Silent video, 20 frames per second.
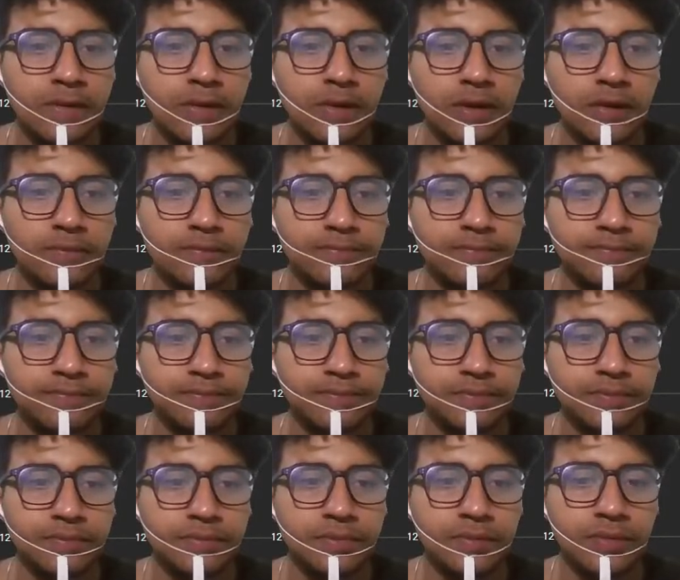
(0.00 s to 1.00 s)
Okay,
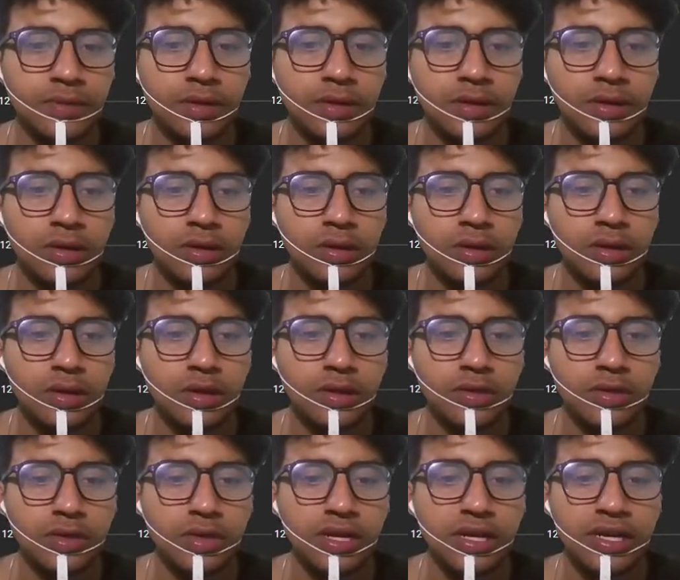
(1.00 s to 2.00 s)

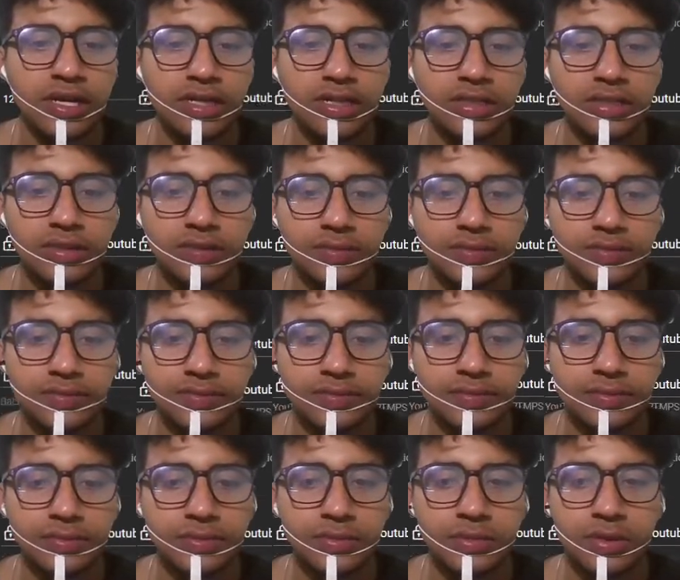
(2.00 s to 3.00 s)
so here it is.
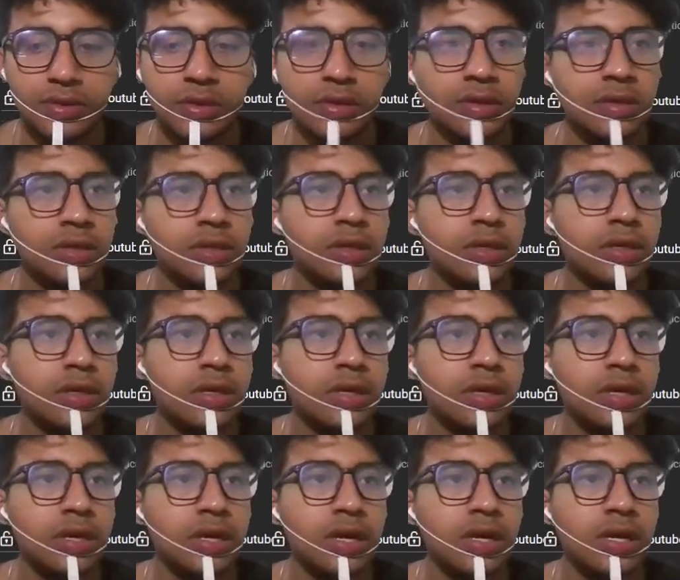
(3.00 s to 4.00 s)

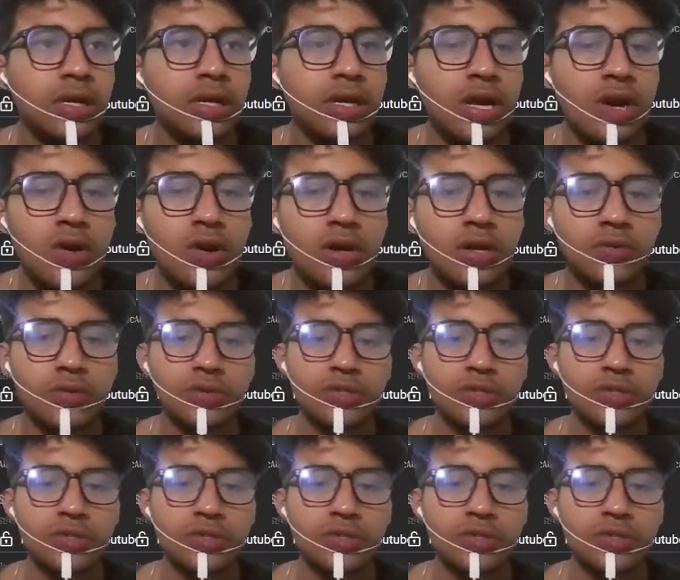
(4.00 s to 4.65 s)
And now let